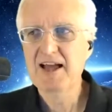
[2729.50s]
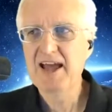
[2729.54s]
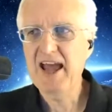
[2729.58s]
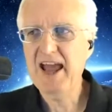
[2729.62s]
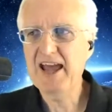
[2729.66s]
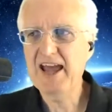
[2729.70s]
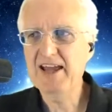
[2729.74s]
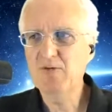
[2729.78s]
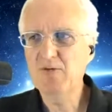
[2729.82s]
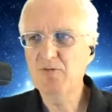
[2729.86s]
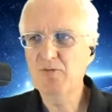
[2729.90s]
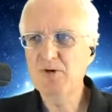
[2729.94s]

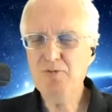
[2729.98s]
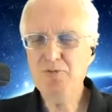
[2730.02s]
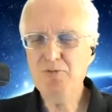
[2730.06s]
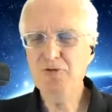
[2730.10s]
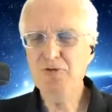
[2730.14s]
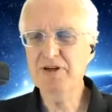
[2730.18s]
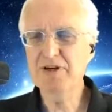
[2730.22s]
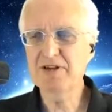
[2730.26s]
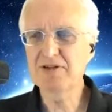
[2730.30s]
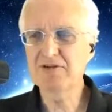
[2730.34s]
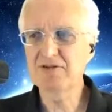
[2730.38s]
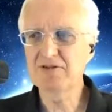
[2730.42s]
And at one
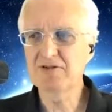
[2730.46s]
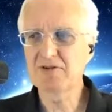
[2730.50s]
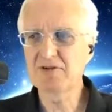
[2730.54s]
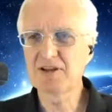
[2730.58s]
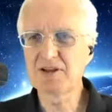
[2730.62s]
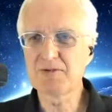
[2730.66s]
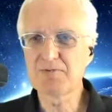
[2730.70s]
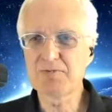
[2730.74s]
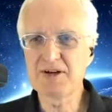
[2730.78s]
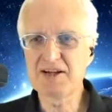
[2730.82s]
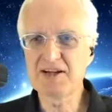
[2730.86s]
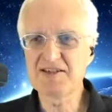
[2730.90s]
point during
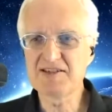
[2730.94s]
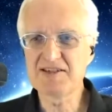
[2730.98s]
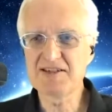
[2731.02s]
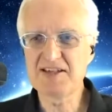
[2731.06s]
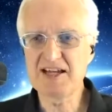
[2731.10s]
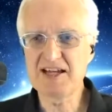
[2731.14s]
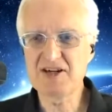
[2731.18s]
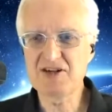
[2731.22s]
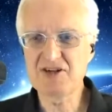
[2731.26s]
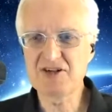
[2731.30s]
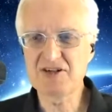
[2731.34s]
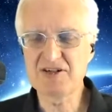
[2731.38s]
the
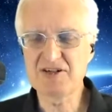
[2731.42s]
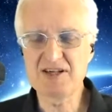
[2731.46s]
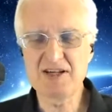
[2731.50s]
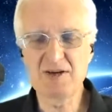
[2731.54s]
presentation,